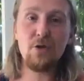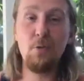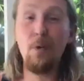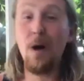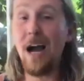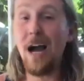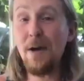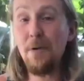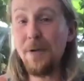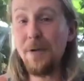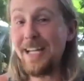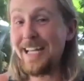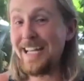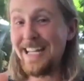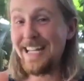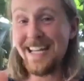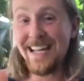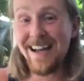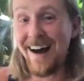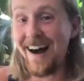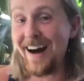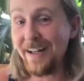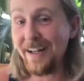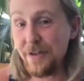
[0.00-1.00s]
why would it
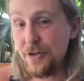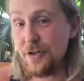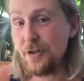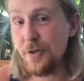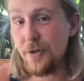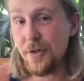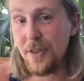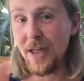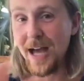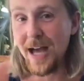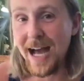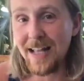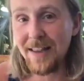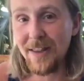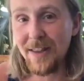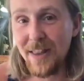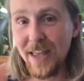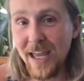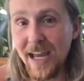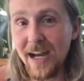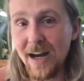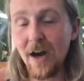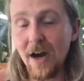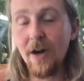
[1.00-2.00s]
not do that
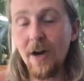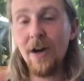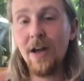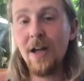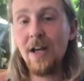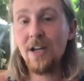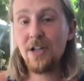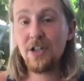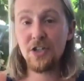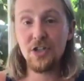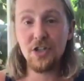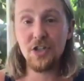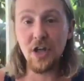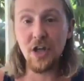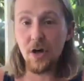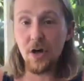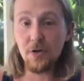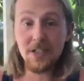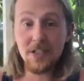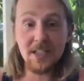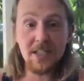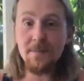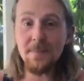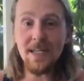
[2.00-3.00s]
there? So
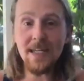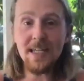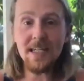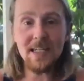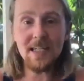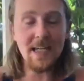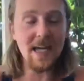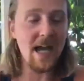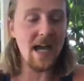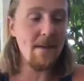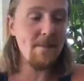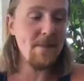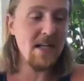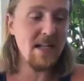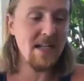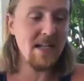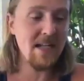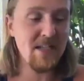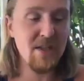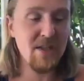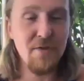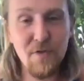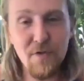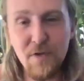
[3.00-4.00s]
to me, I mean,
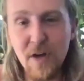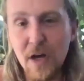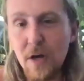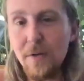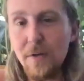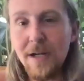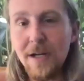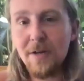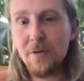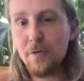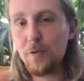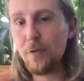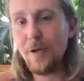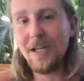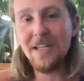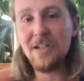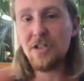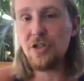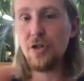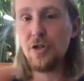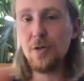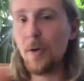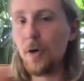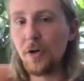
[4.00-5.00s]
it's a very
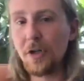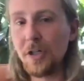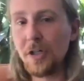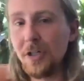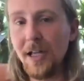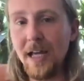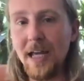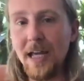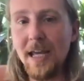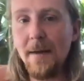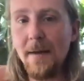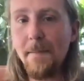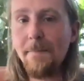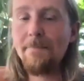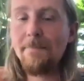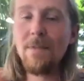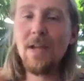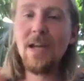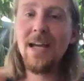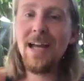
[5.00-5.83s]
reasonable claim.